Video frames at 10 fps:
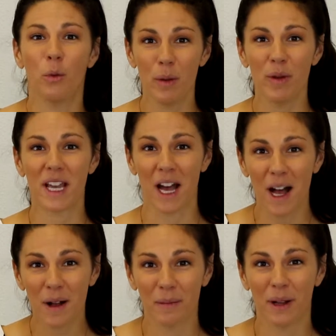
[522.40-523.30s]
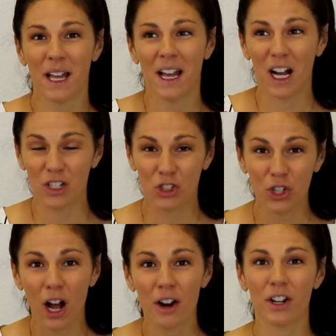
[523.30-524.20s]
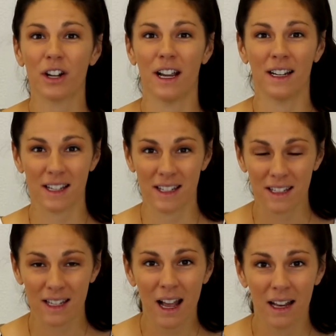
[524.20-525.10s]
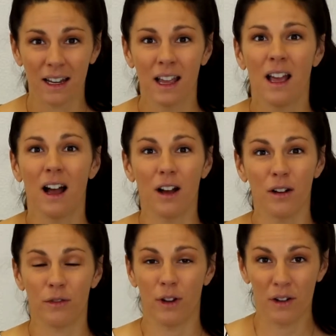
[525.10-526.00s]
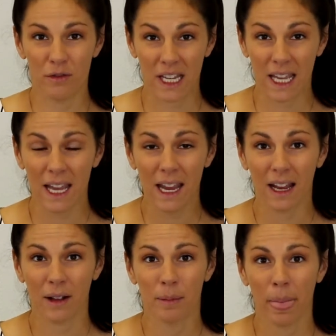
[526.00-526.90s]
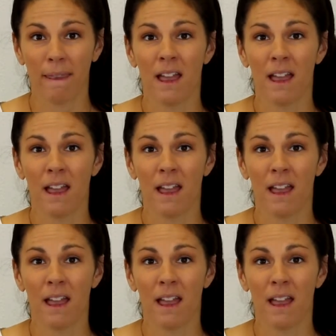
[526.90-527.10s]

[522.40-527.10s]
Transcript: we become a daughter and a son of, of the king,